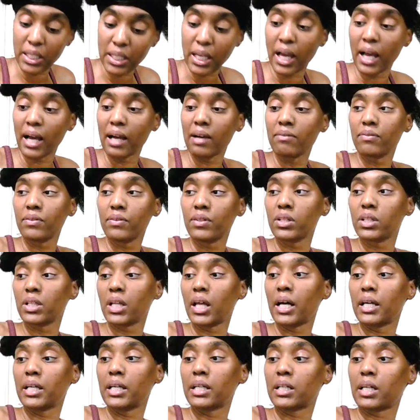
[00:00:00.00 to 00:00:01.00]
I feel
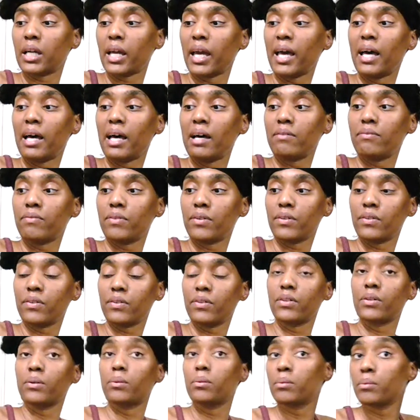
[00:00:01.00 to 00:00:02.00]
like half of
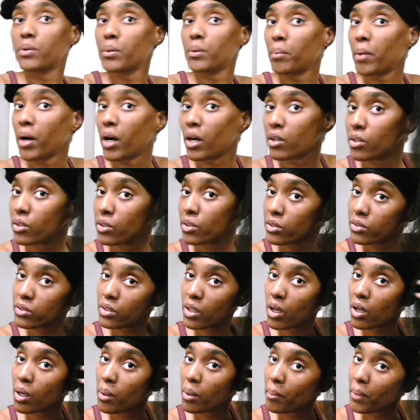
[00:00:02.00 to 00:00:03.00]
the bottle is
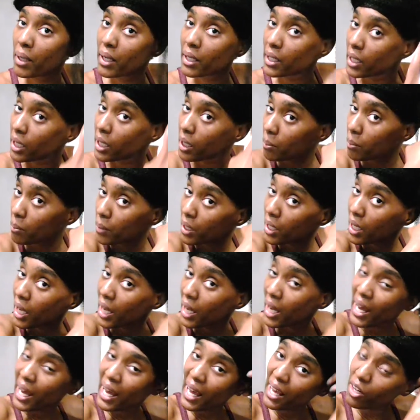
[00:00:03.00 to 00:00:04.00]
gone by now, but
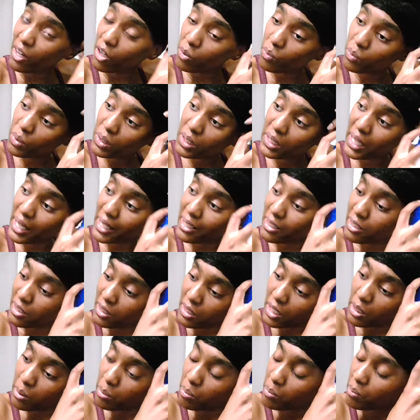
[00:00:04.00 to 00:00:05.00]
I don't really like to
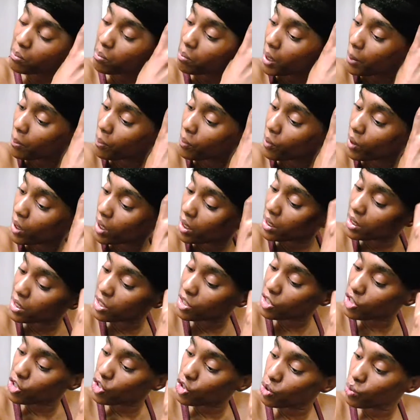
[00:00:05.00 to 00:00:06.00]
keep my
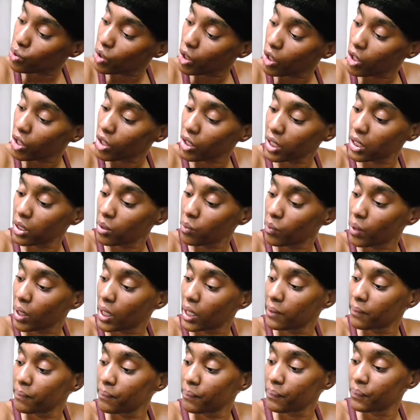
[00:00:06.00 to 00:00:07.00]
products too long
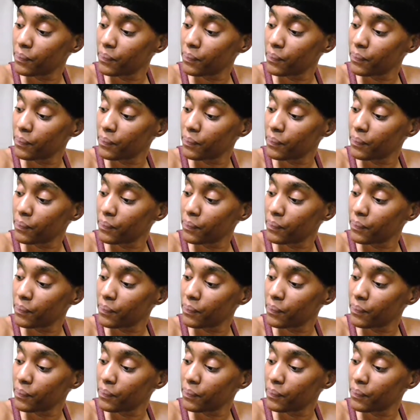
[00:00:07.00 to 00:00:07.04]
anyway.